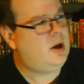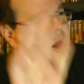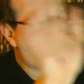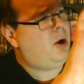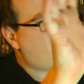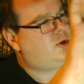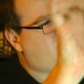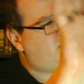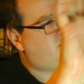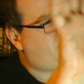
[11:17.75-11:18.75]
Hello,
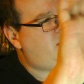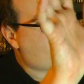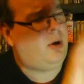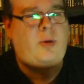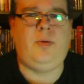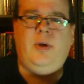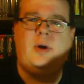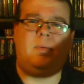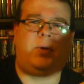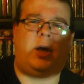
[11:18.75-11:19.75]
Twitch people.
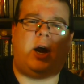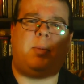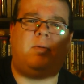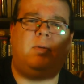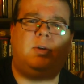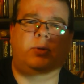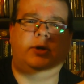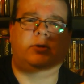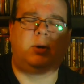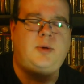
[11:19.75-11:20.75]
The, the camera for the
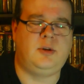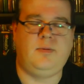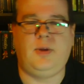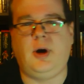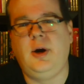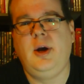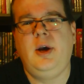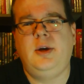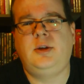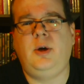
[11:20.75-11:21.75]
Twitch stream is over there.
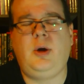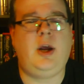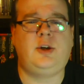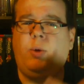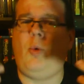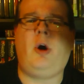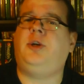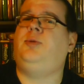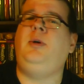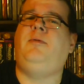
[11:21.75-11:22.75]
So you can actually
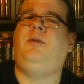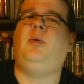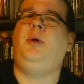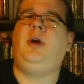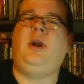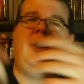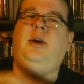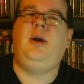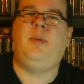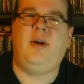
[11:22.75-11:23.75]
watch me filming and
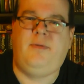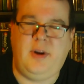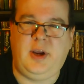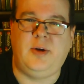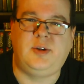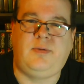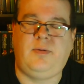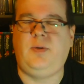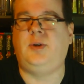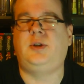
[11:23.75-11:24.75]
editing my videos if you
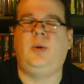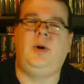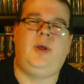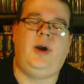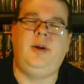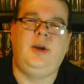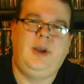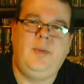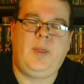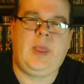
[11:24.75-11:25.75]
feel so inclined
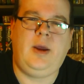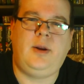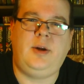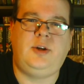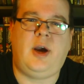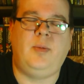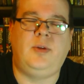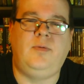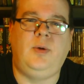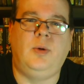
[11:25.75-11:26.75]
and I chat with
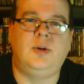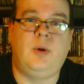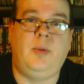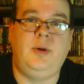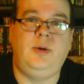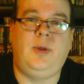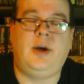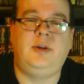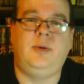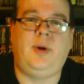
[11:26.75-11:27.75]
the viewers while we do
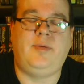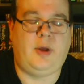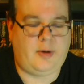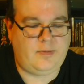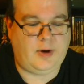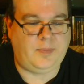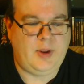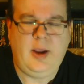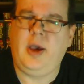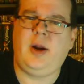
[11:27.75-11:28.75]
that too. And we have a lot of fun.
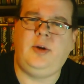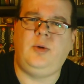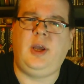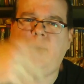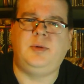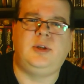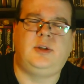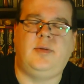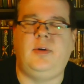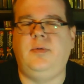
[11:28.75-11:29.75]
And I do games and
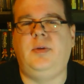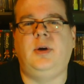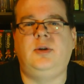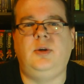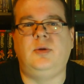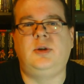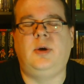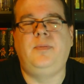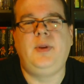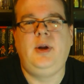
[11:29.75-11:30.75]
stuff over there too.
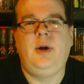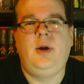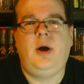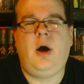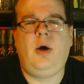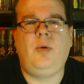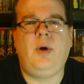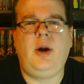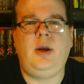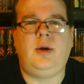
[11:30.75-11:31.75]
So
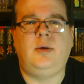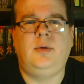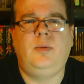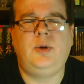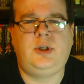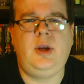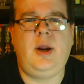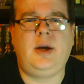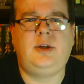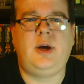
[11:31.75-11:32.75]
Alrighty, we'll see you
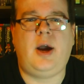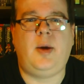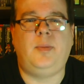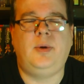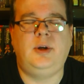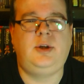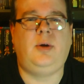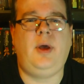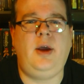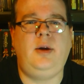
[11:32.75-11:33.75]
next time.
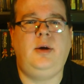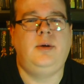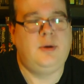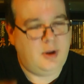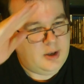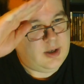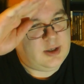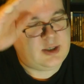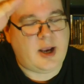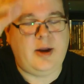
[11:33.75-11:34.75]
Until then,
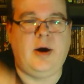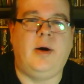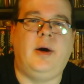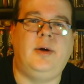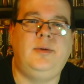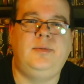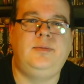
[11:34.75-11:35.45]
sayonara.